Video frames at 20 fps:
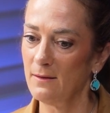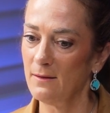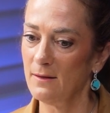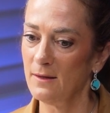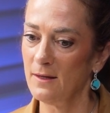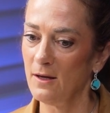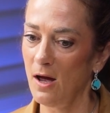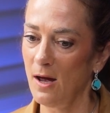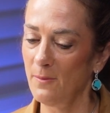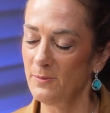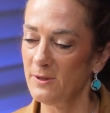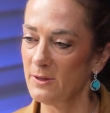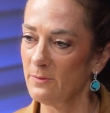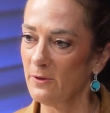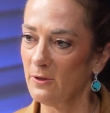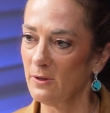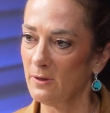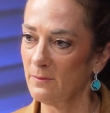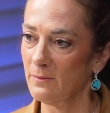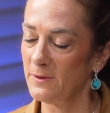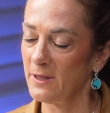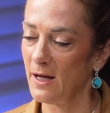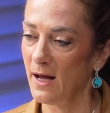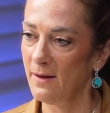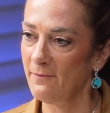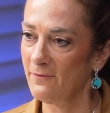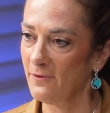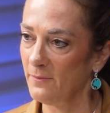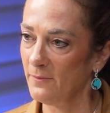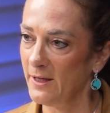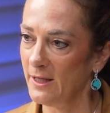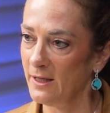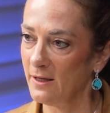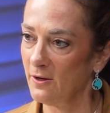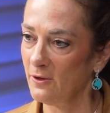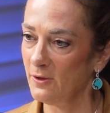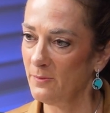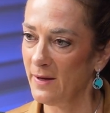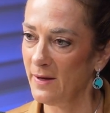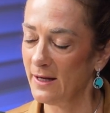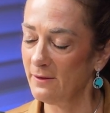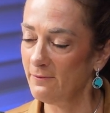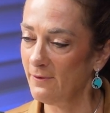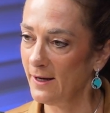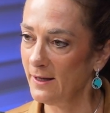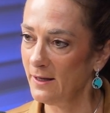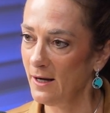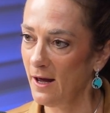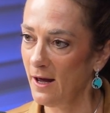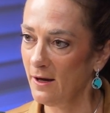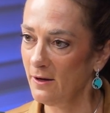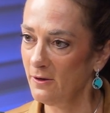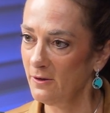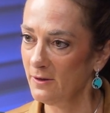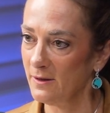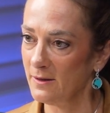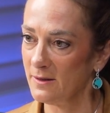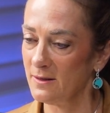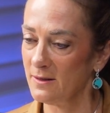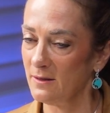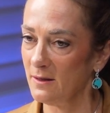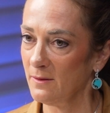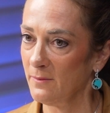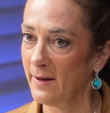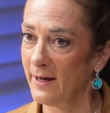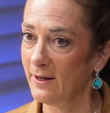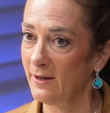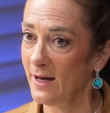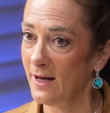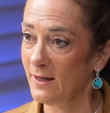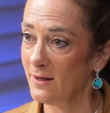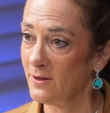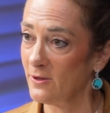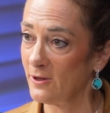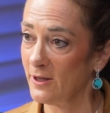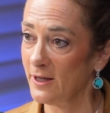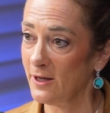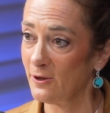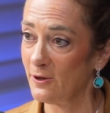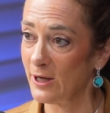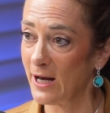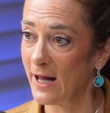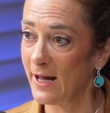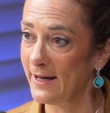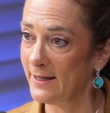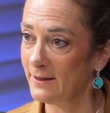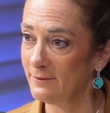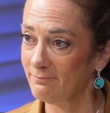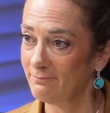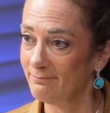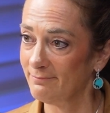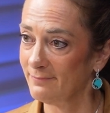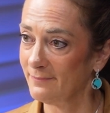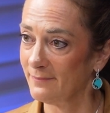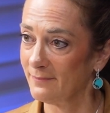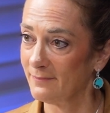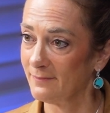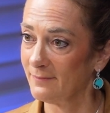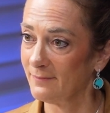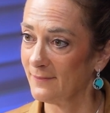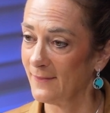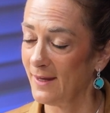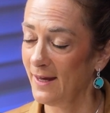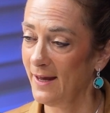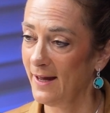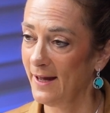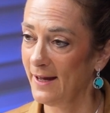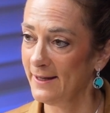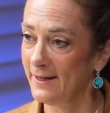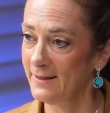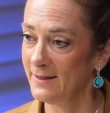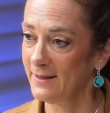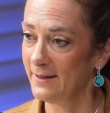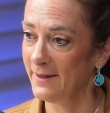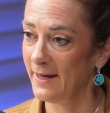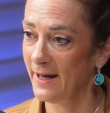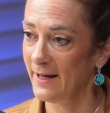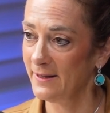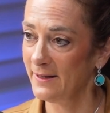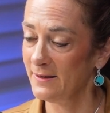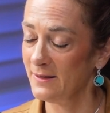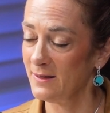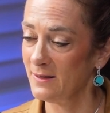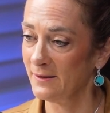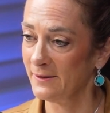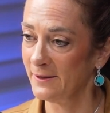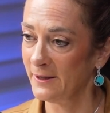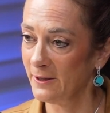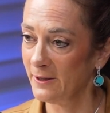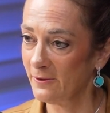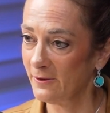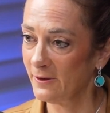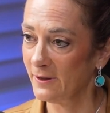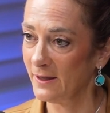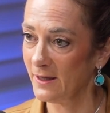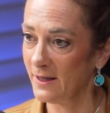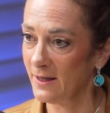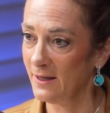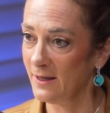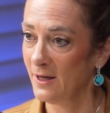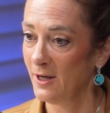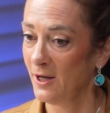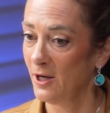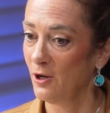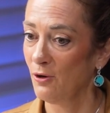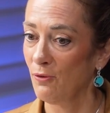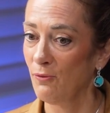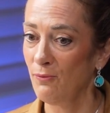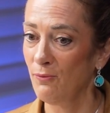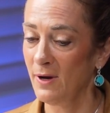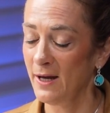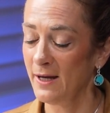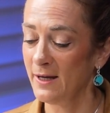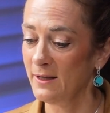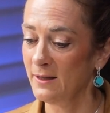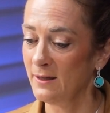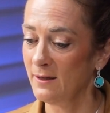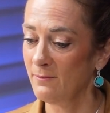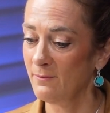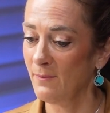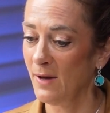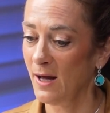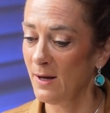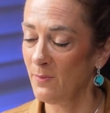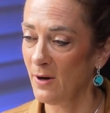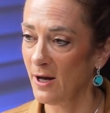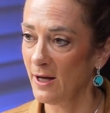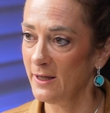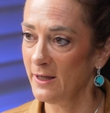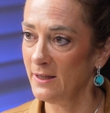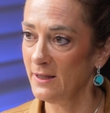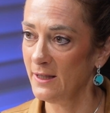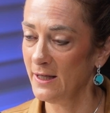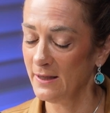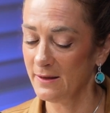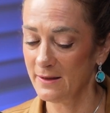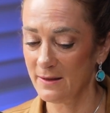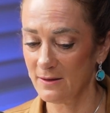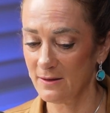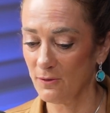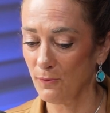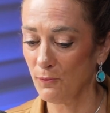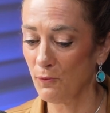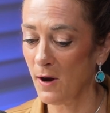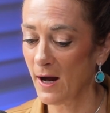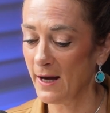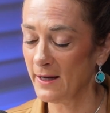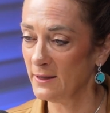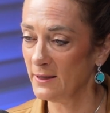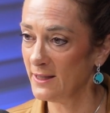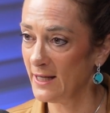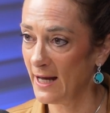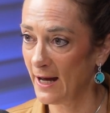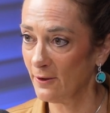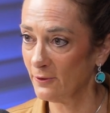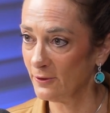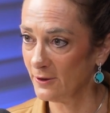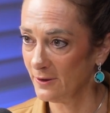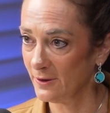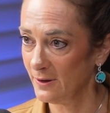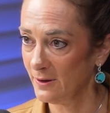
the optimal time for me to go to bed right now is about eight thirty or nine. And that is literally when my body needs to wind down.